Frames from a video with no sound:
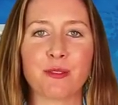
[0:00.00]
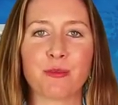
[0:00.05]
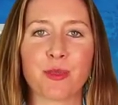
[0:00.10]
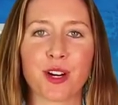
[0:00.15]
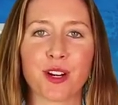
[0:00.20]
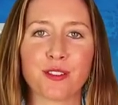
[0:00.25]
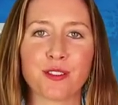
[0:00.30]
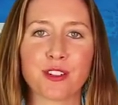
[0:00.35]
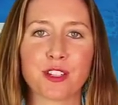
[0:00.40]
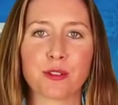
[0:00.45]

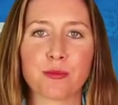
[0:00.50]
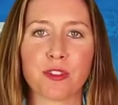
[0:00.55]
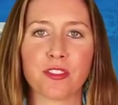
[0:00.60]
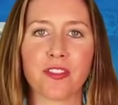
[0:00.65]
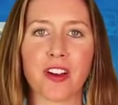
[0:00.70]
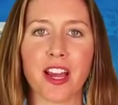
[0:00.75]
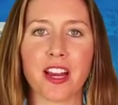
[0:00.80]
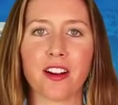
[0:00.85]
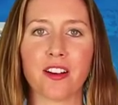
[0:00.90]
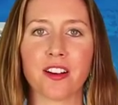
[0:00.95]
Martin to
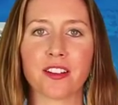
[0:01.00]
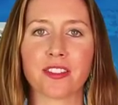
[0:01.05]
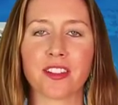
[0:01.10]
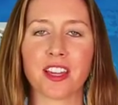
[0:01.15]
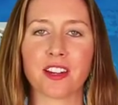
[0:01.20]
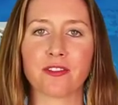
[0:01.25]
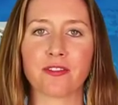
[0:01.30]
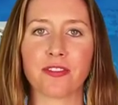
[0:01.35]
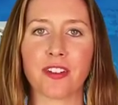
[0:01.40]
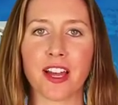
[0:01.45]
provide
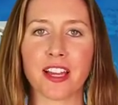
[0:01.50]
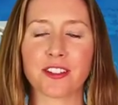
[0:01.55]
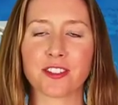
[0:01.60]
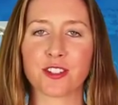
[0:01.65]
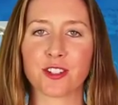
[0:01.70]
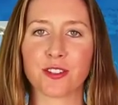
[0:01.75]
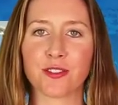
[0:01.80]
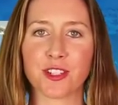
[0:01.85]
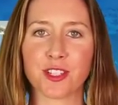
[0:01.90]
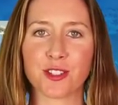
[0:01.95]
online flight
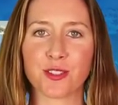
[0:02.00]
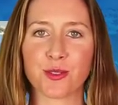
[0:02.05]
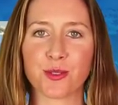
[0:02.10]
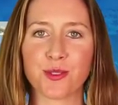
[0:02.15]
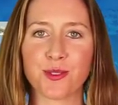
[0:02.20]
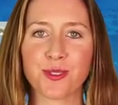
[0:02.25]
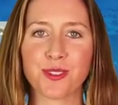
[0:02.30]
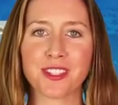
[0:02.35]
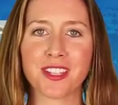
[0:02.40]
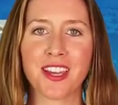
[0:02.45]
service
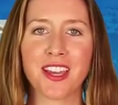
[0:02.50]
tools